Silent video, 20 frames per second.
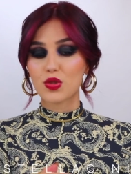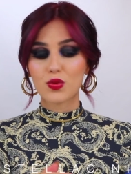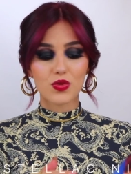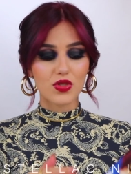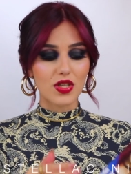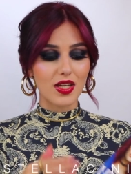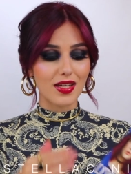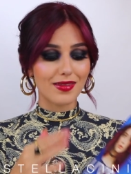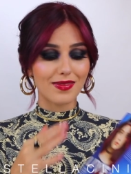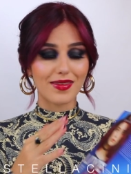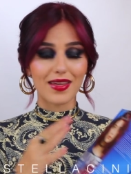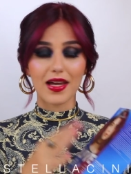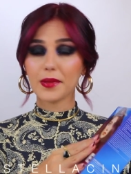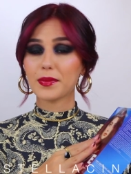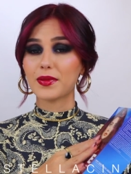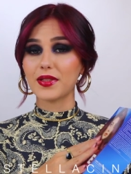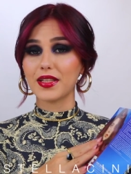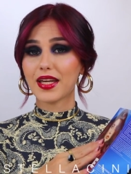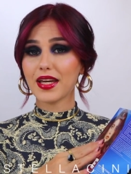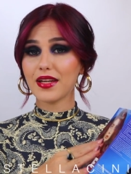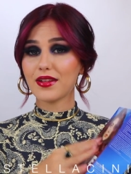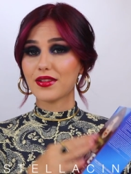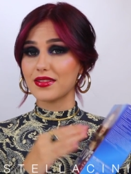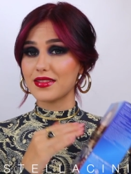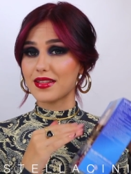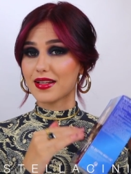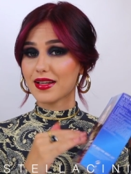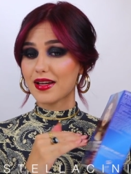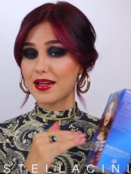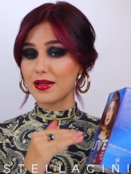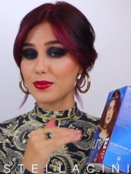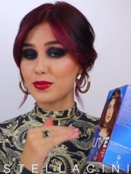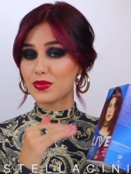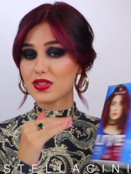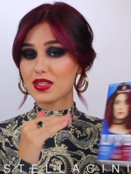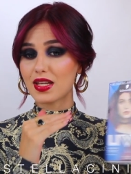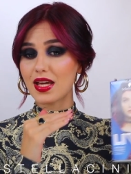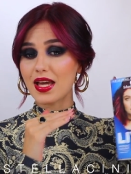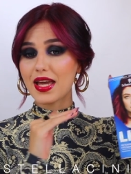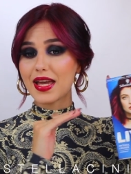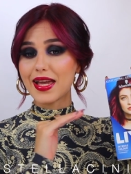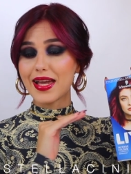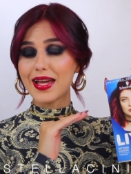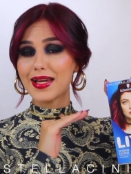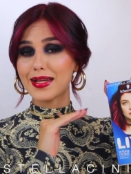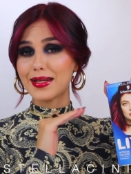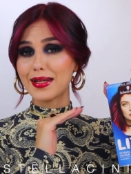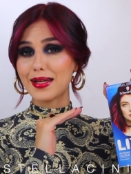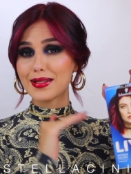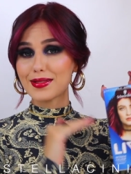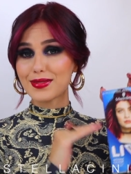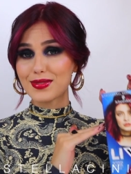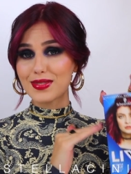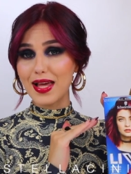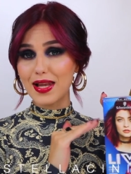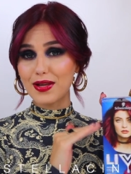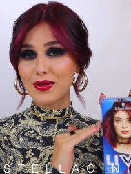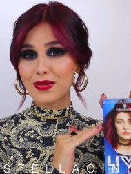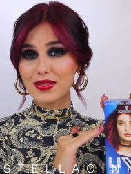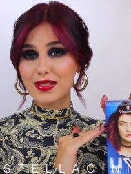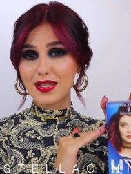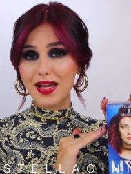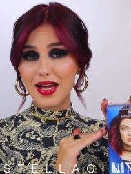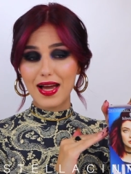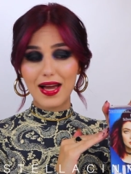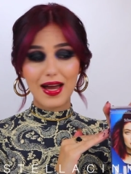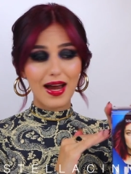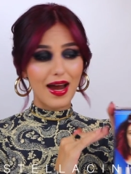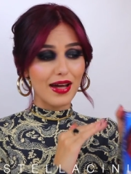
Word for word: using the applicator that comes in a salon dye.